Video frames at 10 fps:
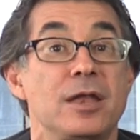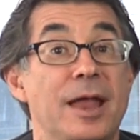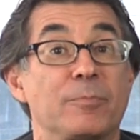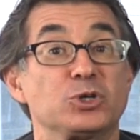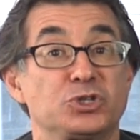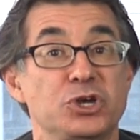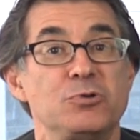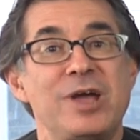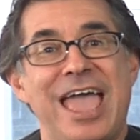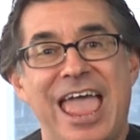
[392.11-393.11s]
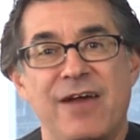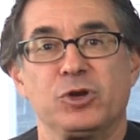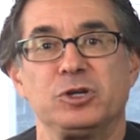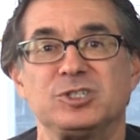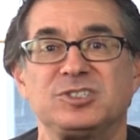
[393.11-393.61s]
Number two,
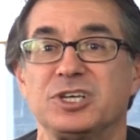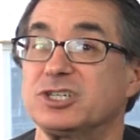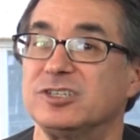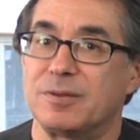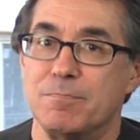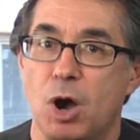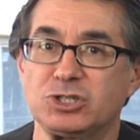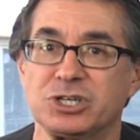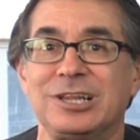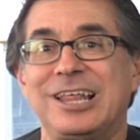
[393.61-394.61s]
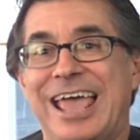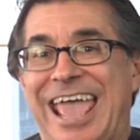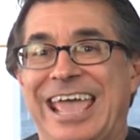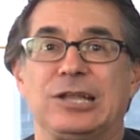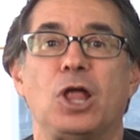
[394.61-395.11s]
every good decision is emotional
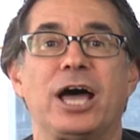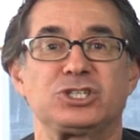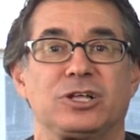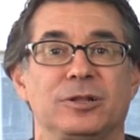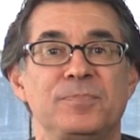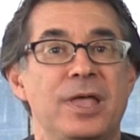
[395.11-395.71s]
and logical.